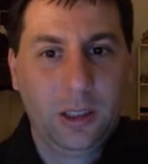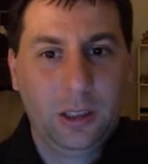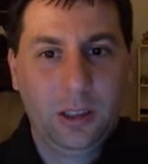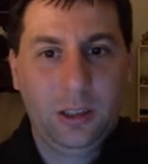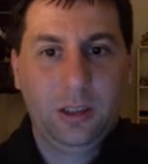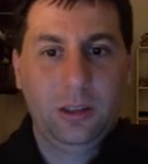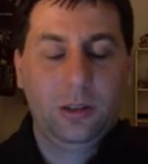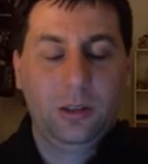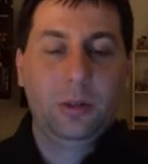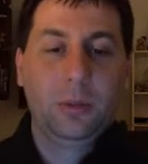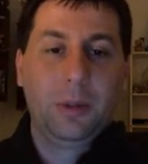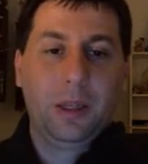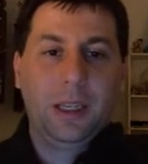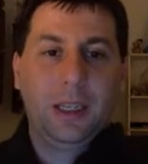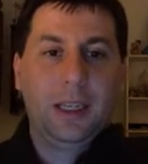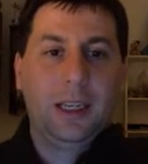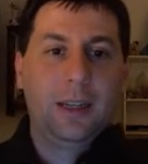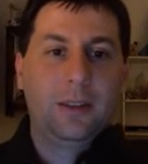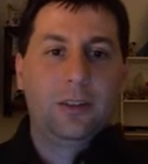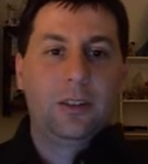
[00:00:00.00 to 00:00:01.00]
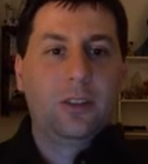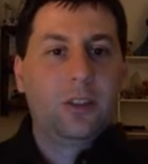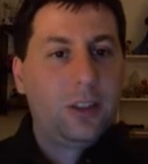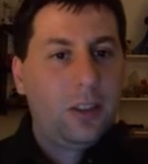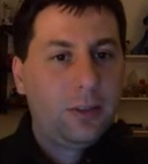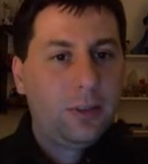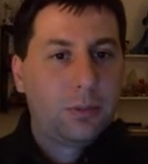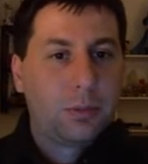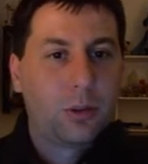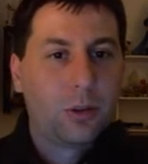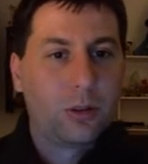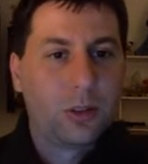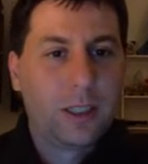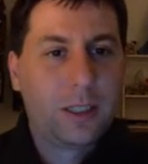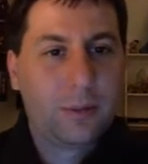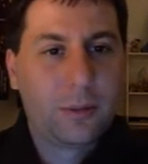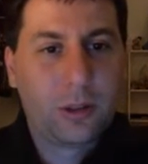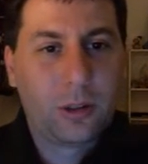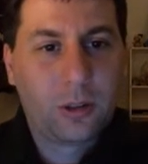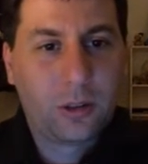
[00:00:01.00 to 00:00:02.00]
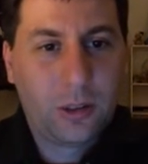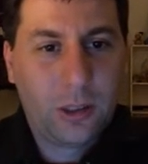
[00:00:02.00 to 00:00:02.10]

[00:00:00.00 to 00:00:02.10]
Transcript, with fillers: you may have the chief programmer